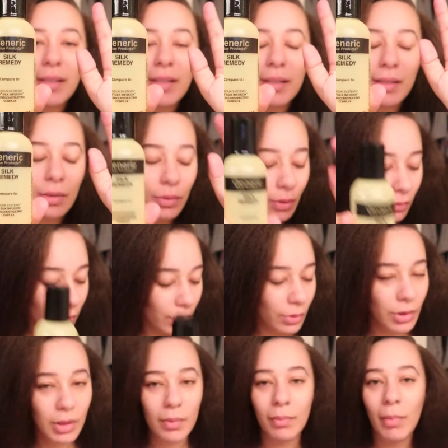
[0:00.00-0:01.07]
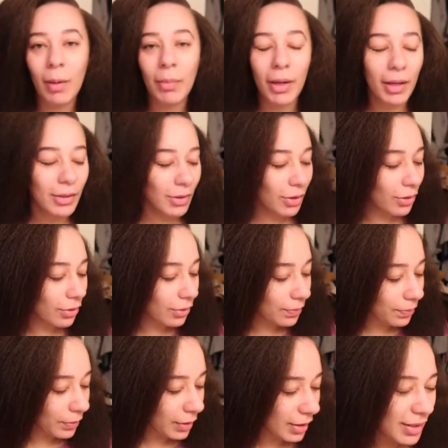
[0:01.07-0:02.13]
I said Silk Infusion. My bad, y'all.
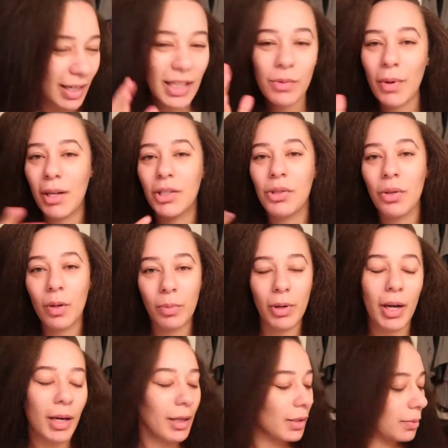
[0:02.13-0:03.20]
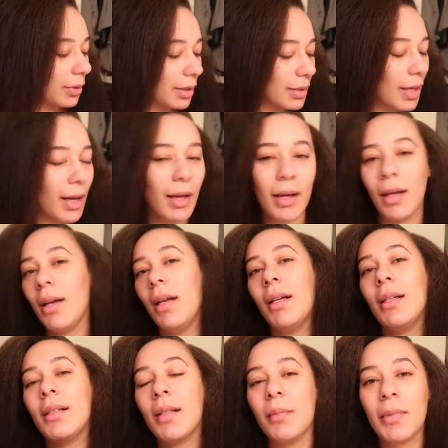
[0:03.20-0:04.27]
See, that's why I show the products, because I
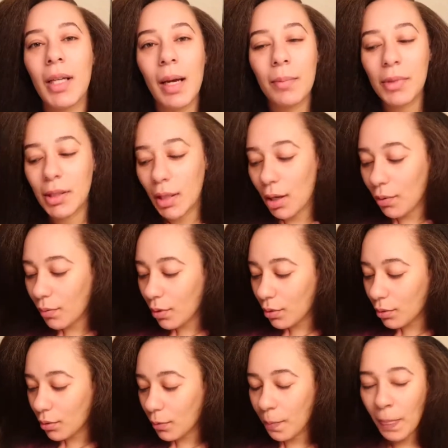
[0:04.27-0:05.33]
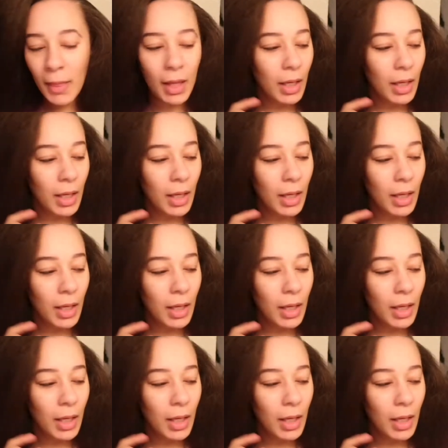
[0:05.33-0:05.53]
sometimes say it wrong.